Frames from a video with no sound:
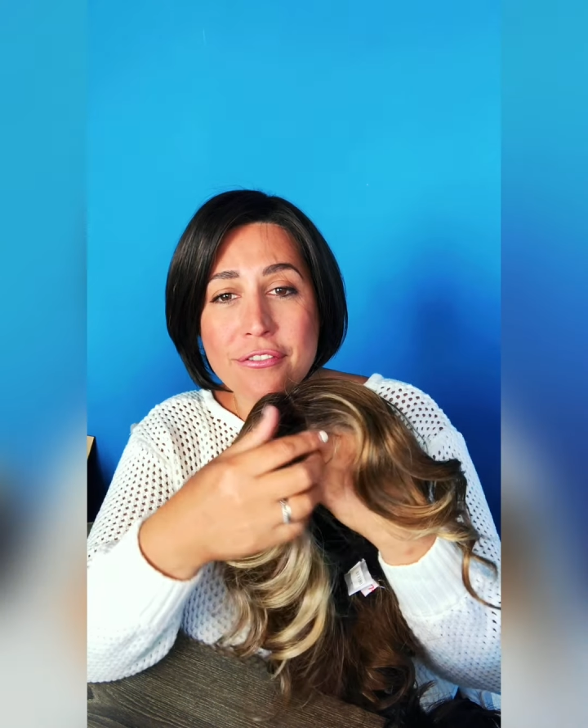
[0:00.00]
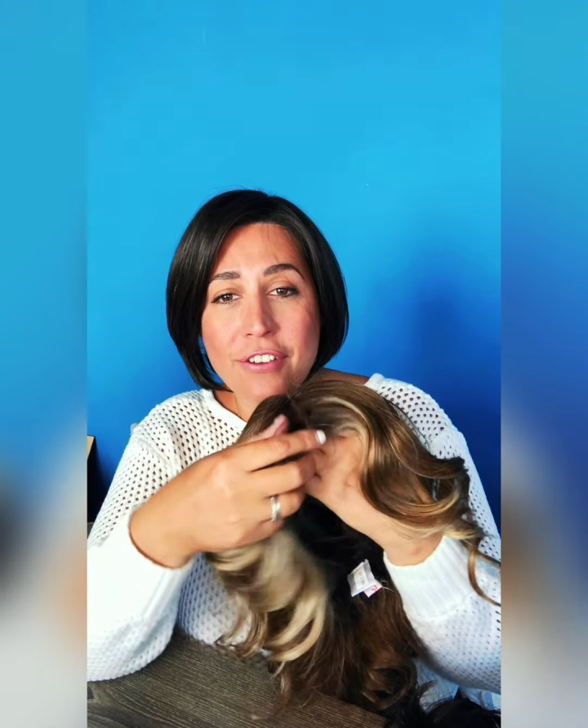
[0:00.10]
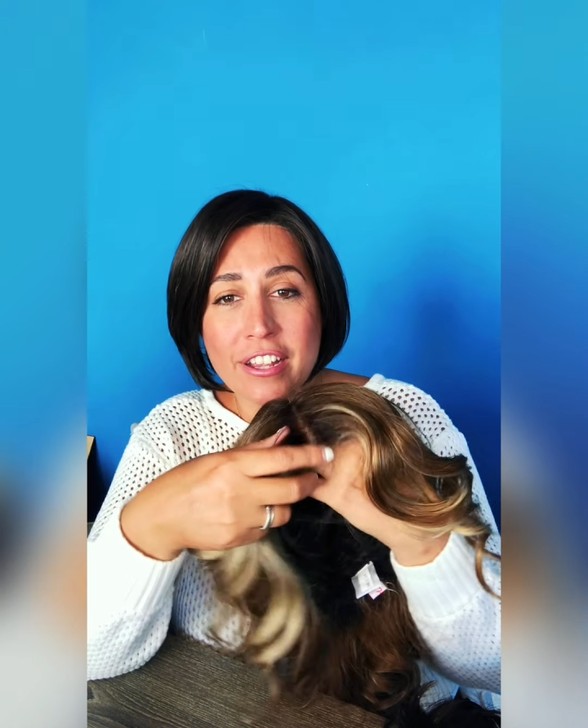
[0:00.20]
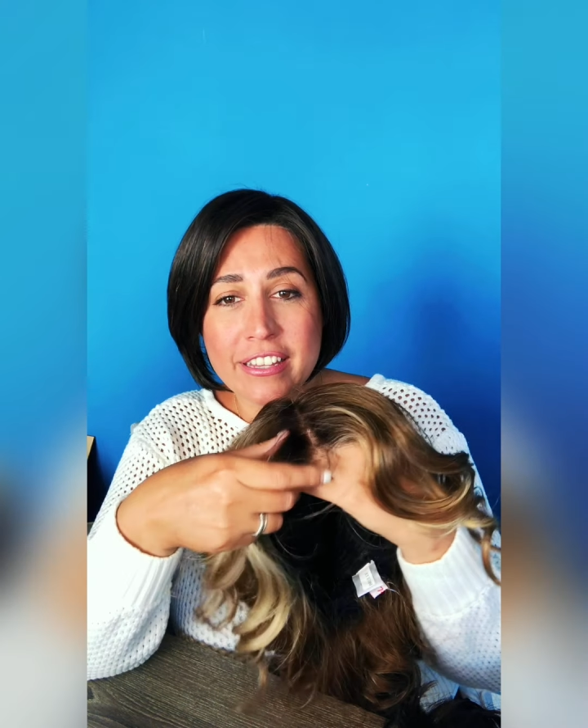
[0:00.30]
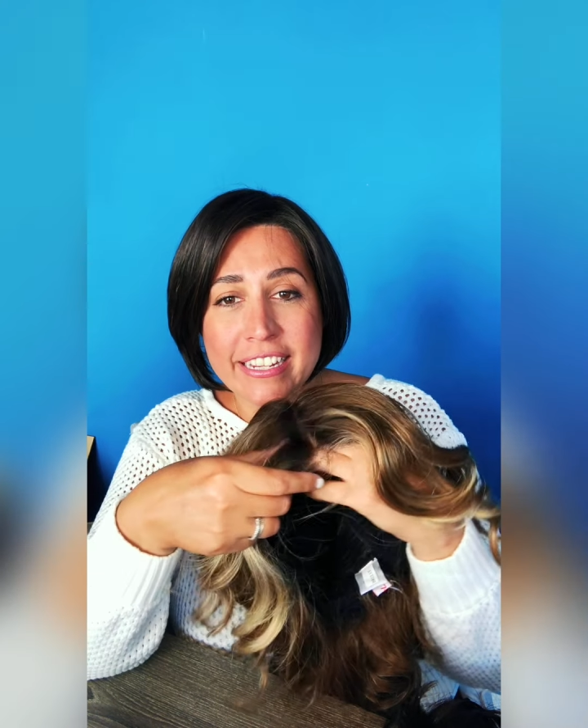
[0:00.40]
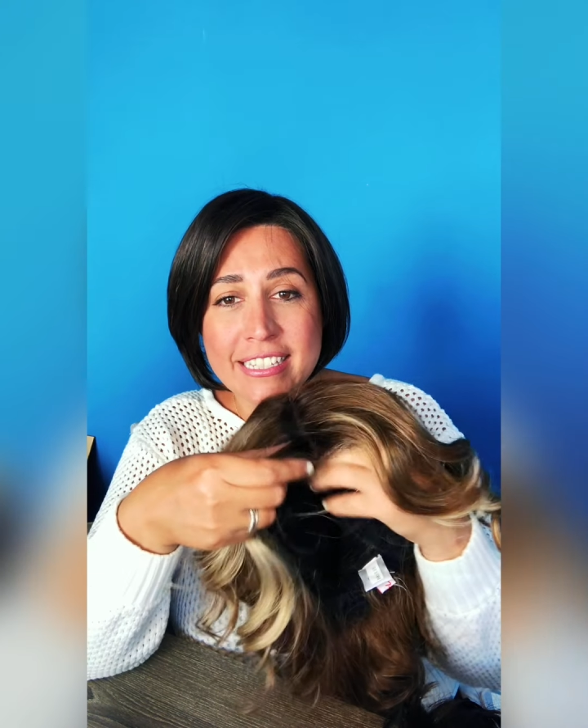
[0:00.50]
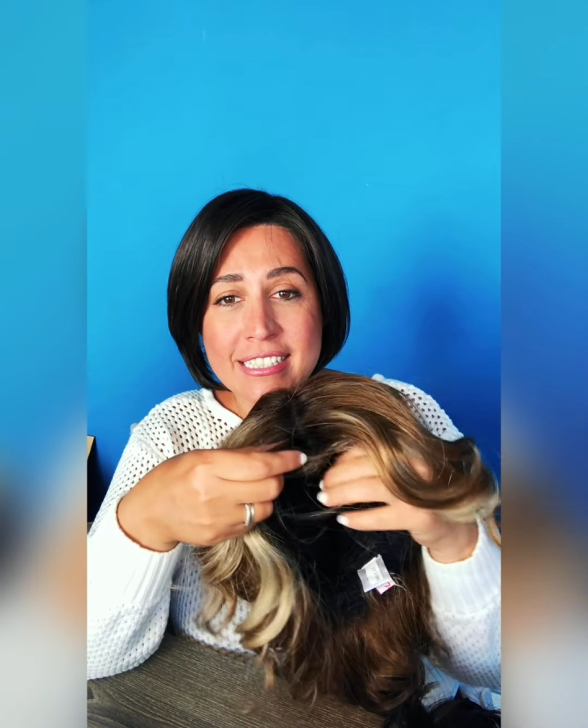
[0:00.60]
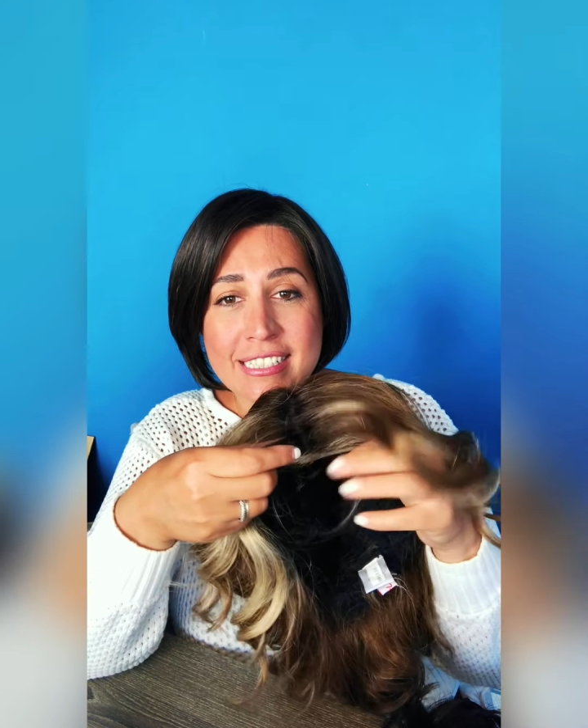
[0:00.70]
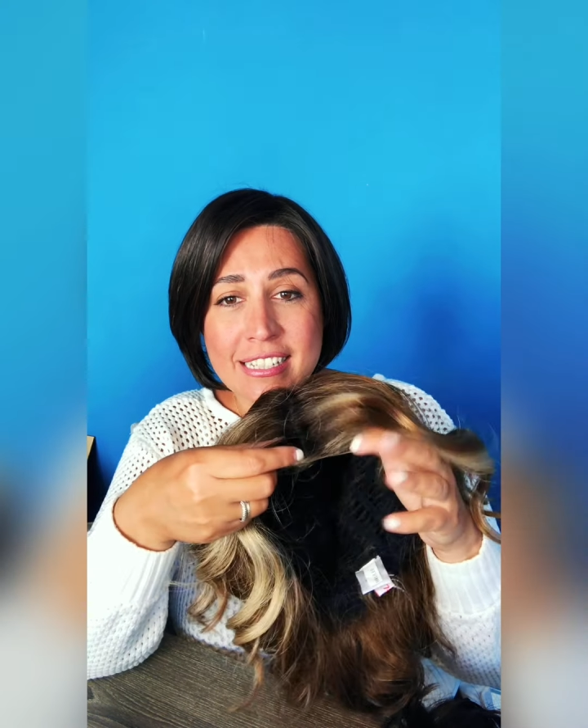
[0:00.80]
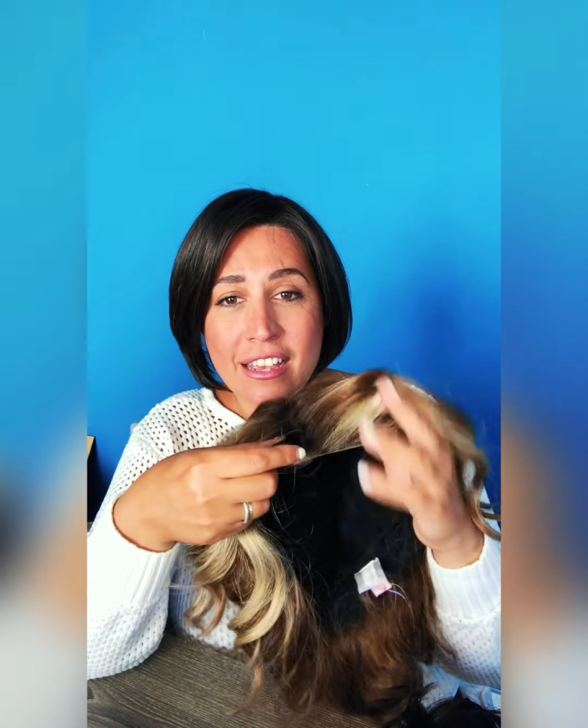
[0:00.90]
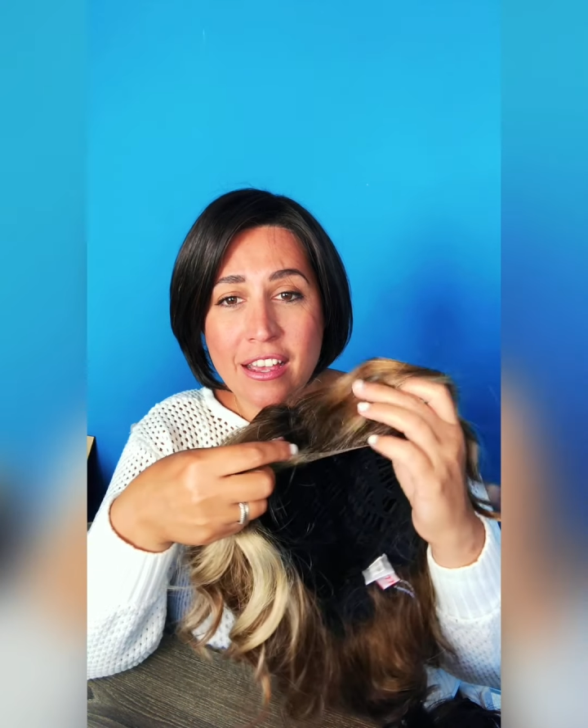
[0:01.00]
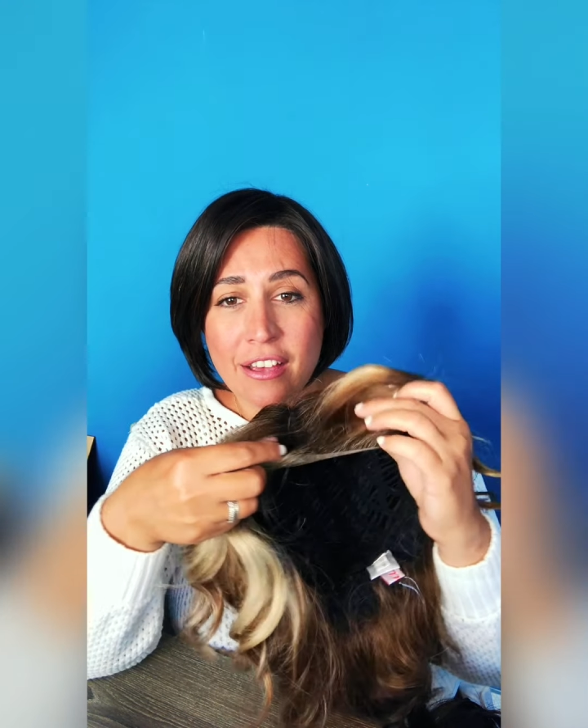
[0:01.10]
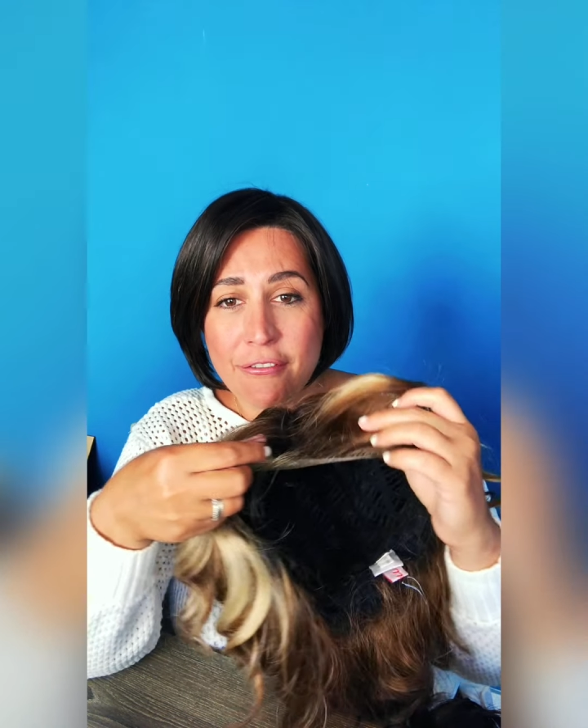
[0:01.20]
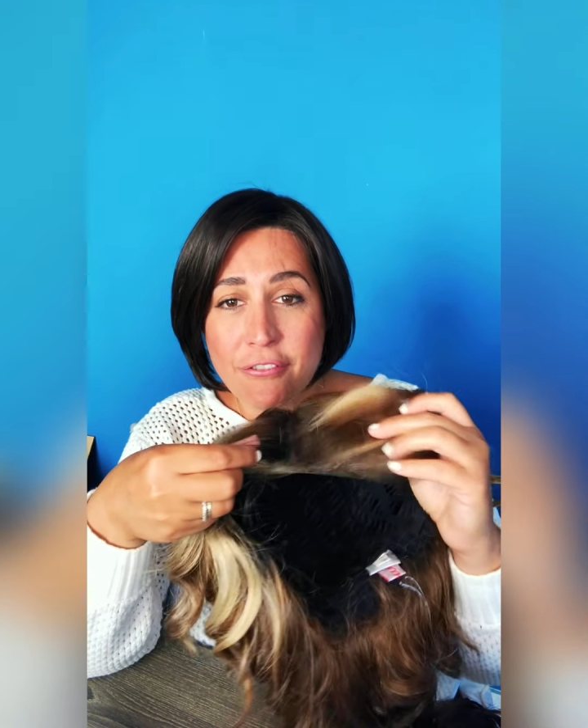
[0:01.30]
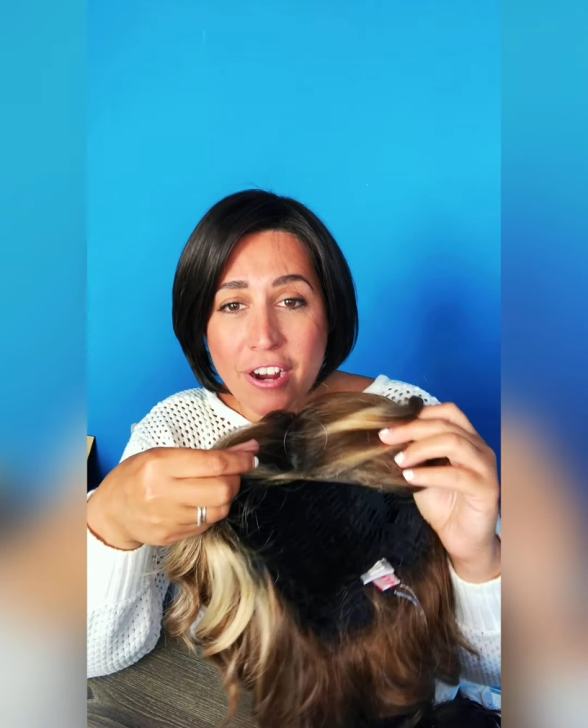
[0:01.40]
front lace
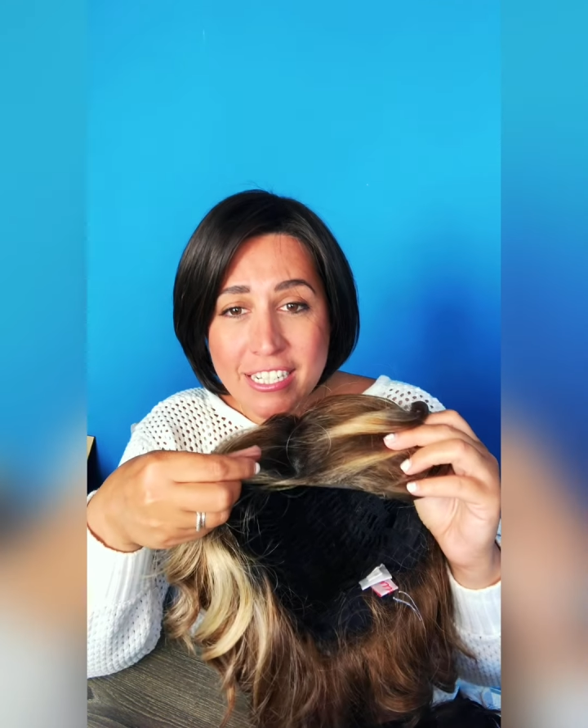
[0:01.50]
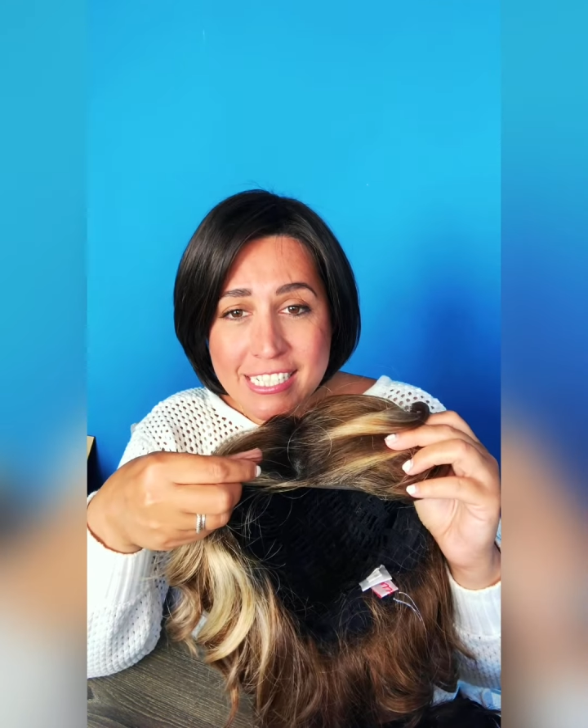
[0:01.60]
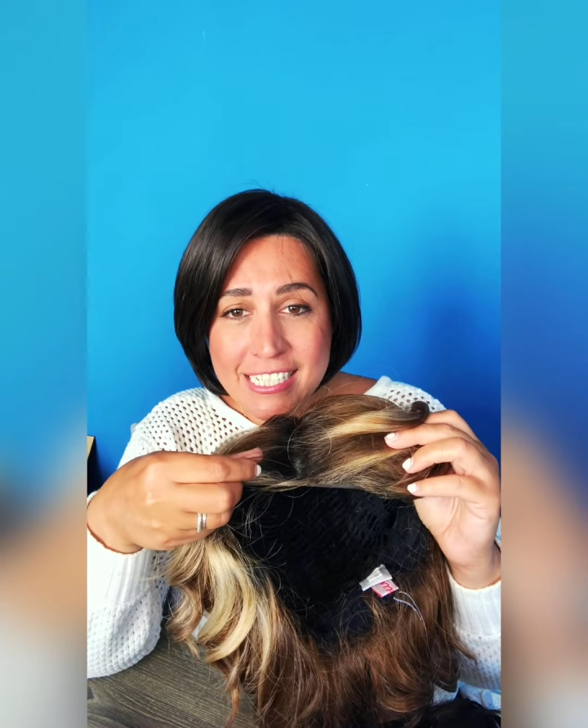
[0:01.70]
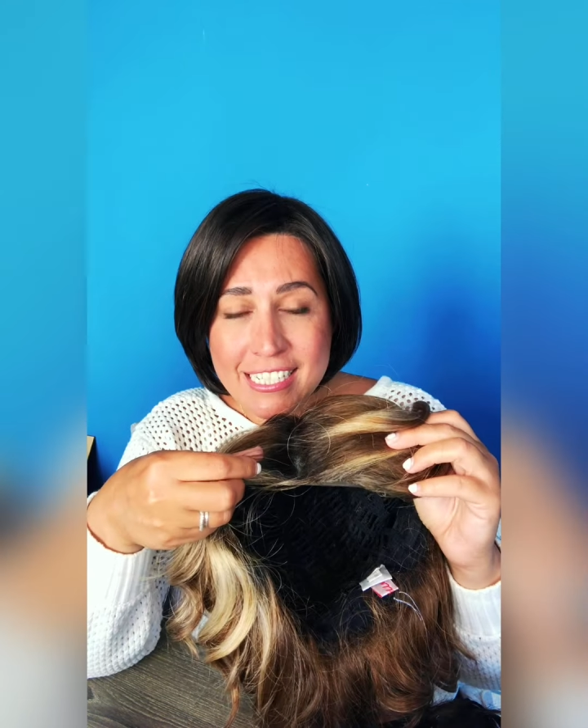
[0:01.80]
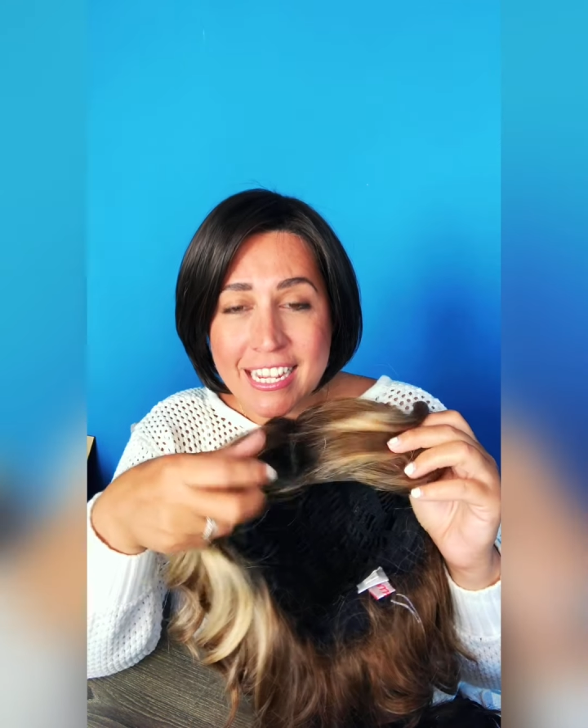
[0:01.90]
front